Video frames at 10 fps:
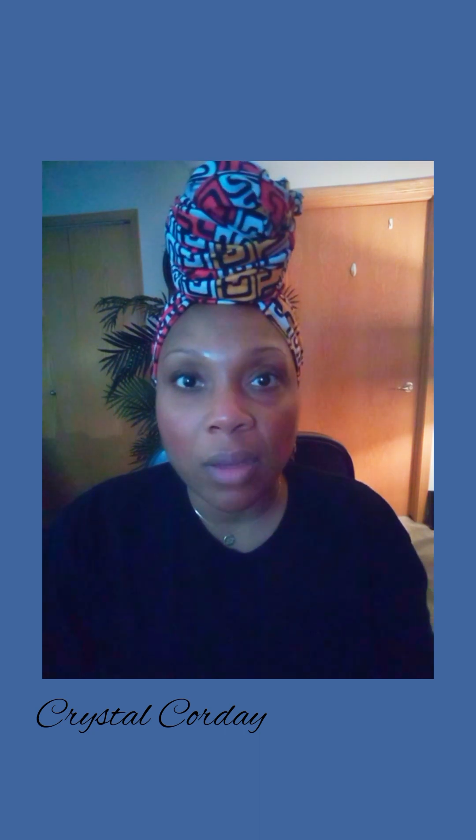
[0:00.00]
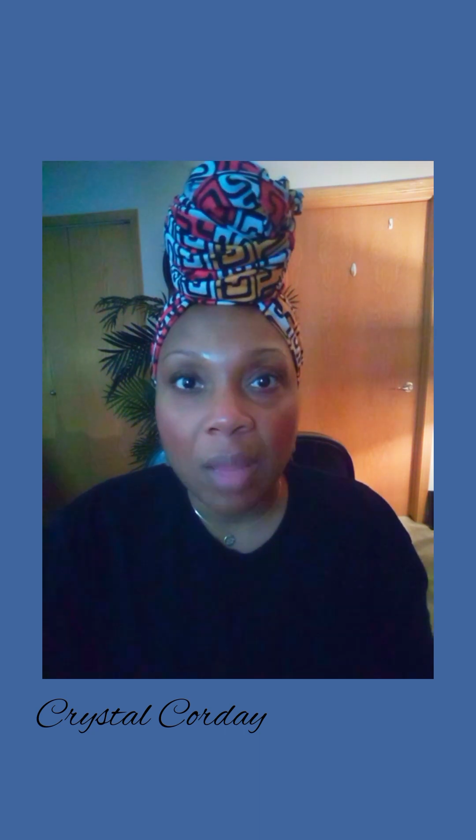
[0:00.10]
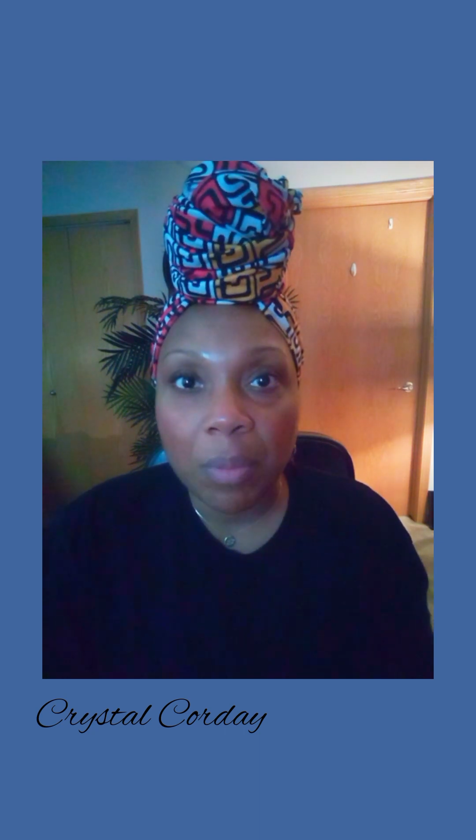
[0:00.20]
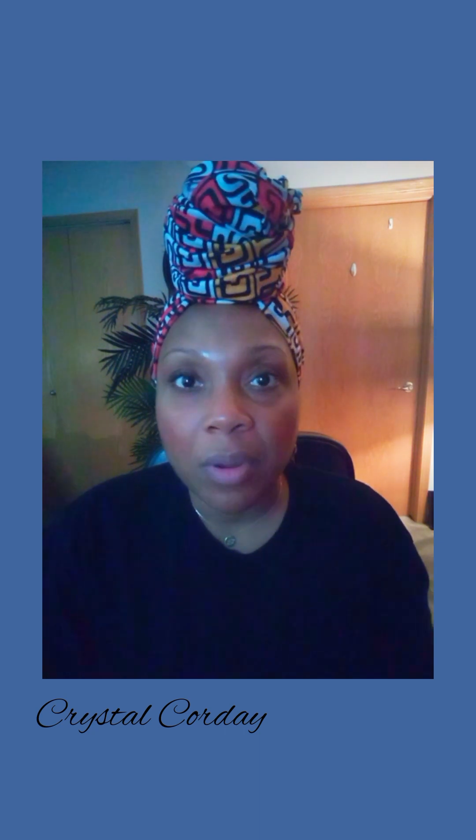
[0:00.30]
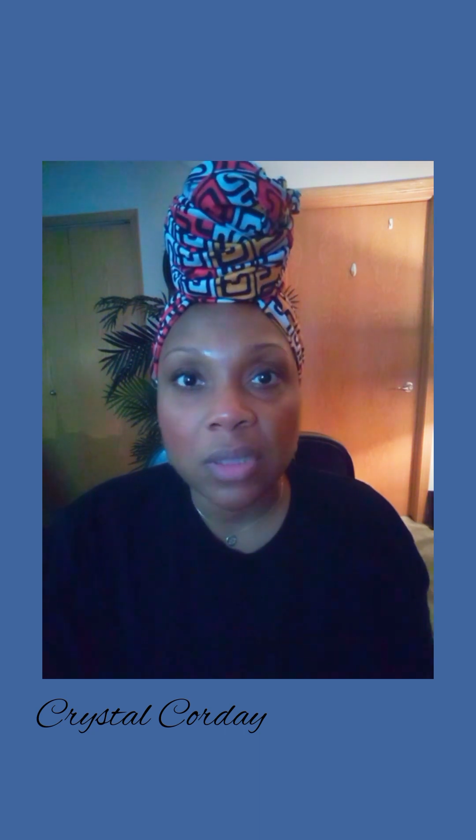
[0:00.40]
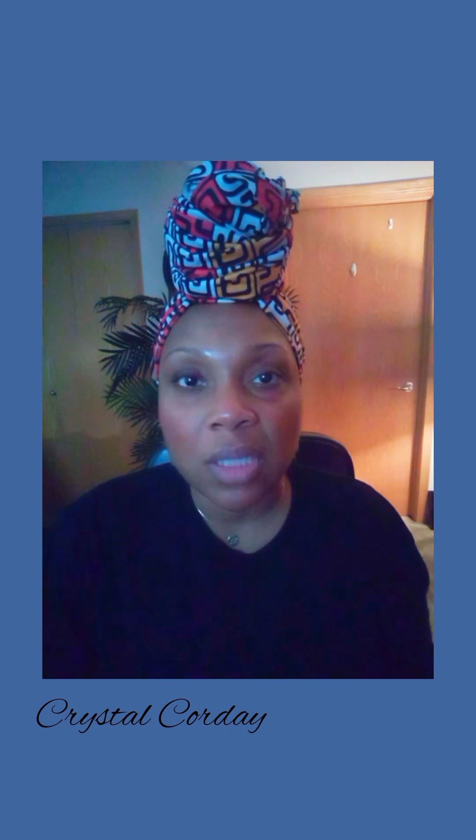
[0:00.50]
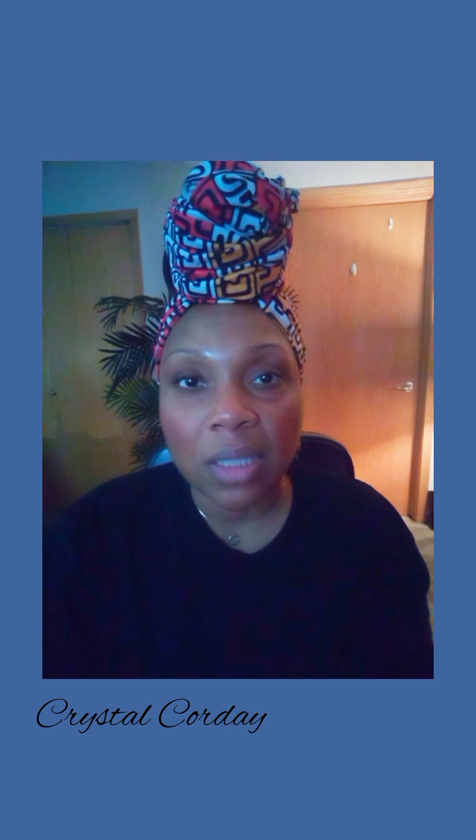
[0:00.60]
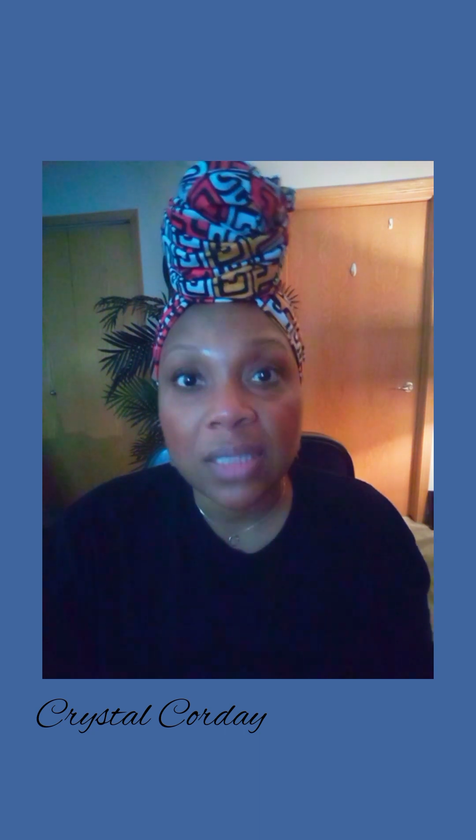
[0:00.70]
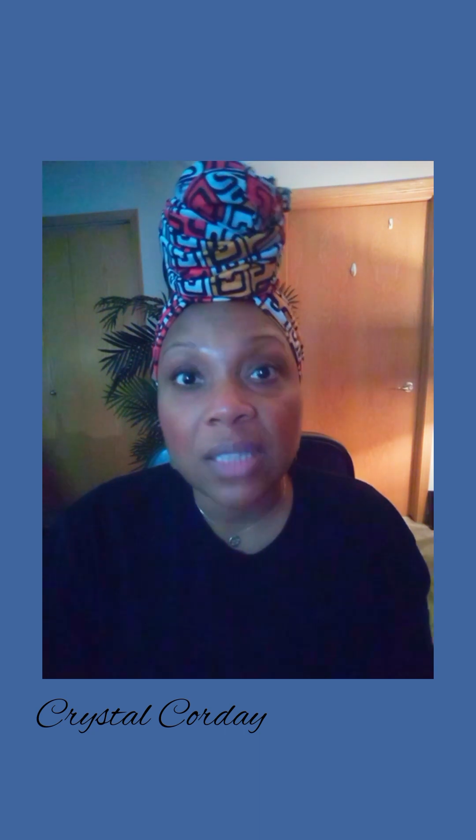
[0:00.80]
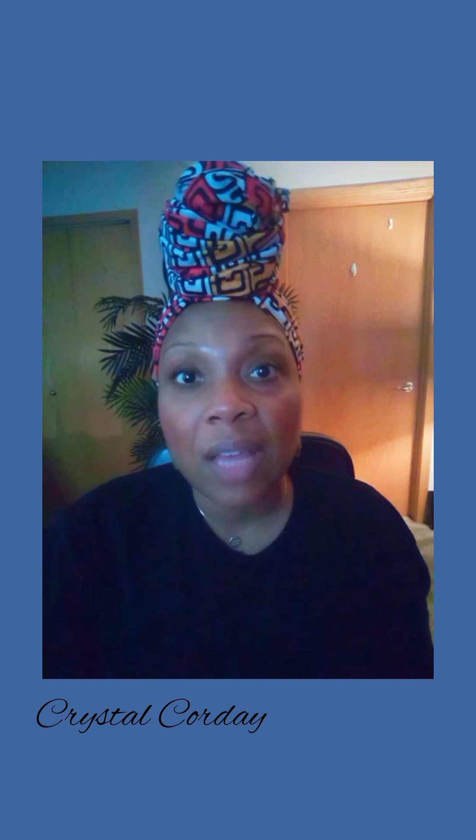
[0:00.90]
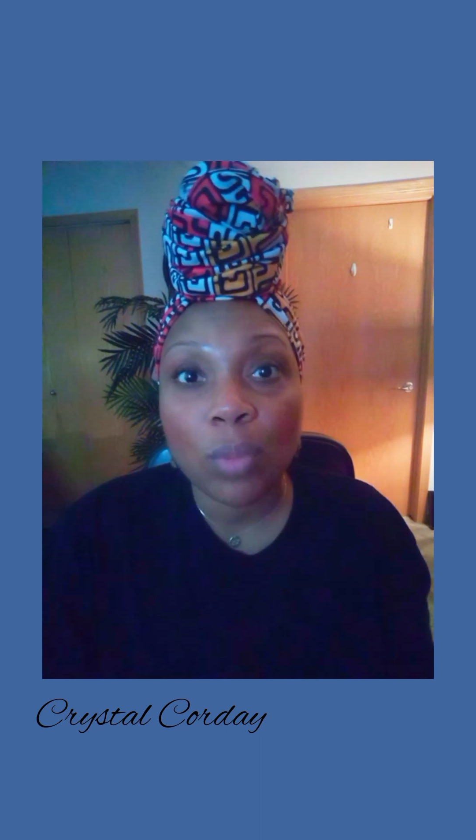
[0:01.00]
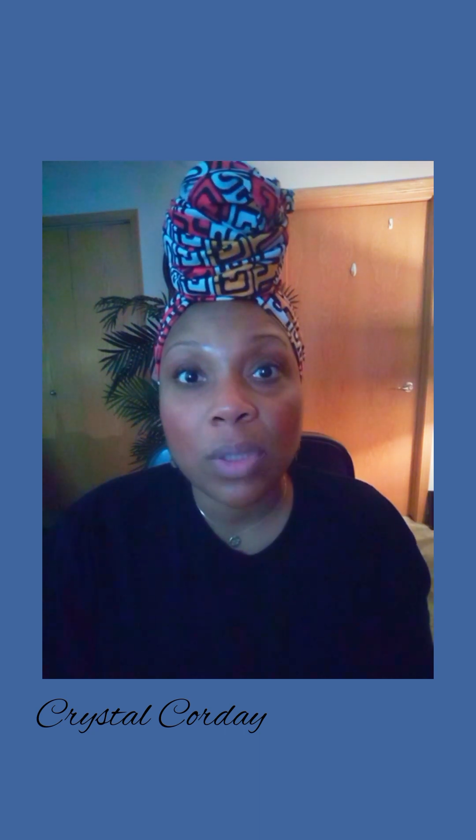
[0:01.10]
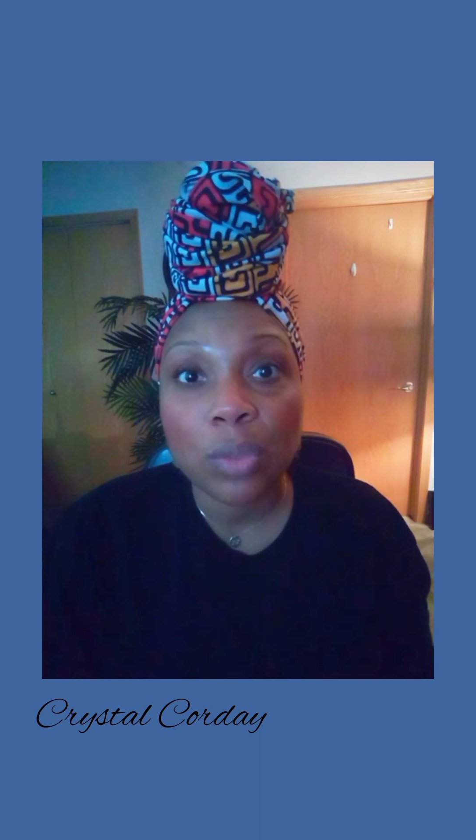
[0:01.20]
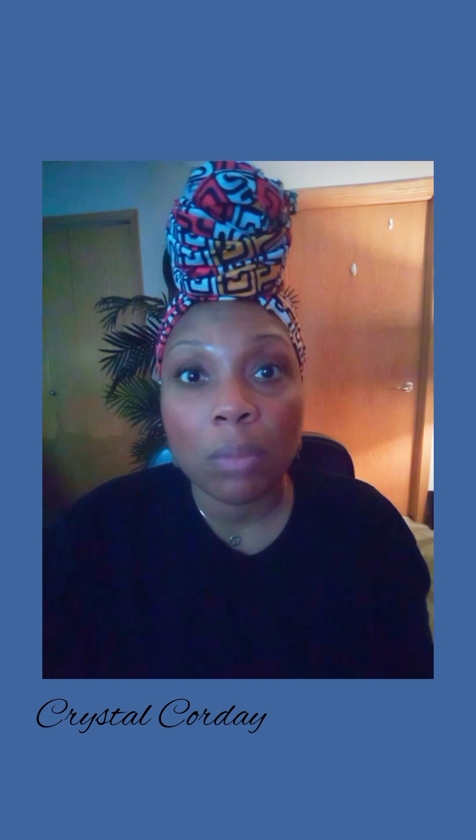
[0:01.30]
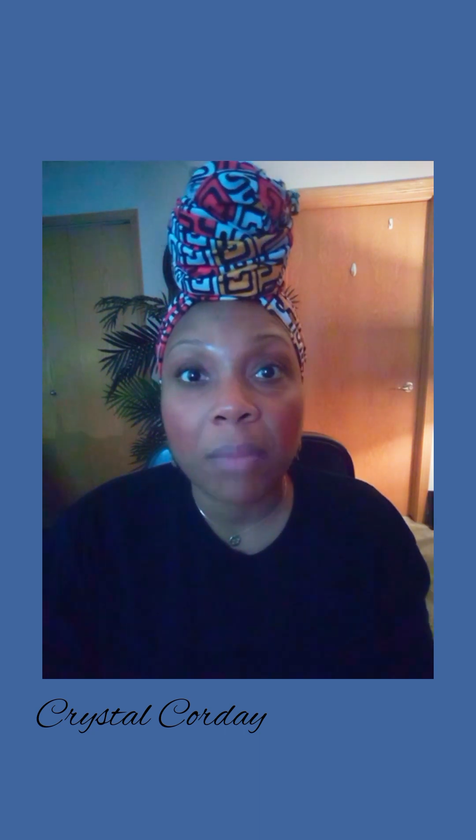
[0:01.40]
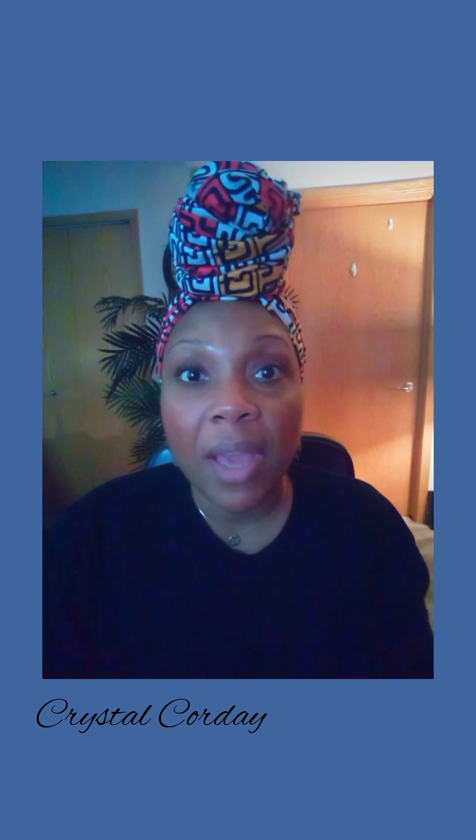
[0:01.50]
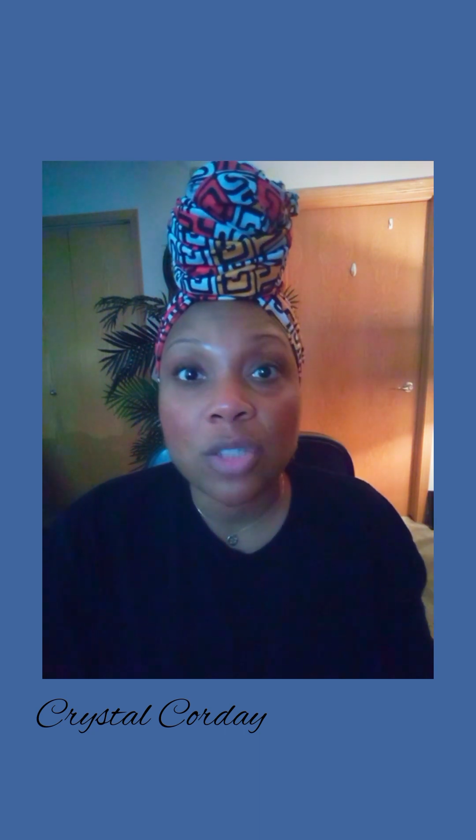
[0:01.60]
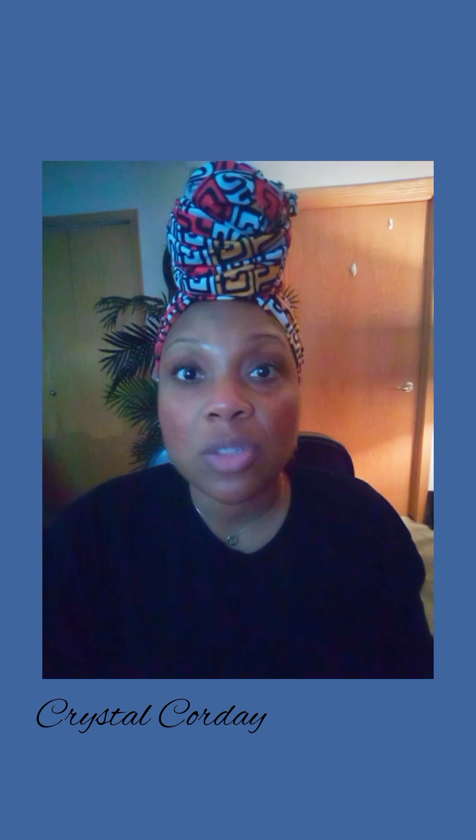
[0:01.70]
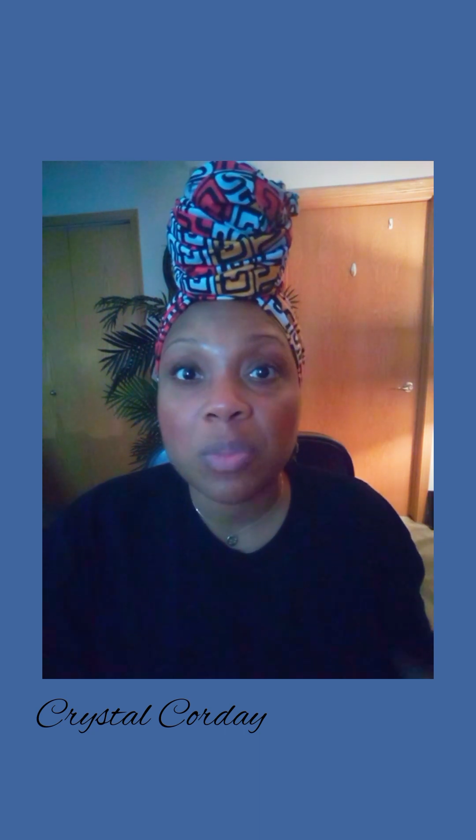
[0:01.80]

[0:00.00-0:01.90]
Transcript: And that person, unless they've went through a major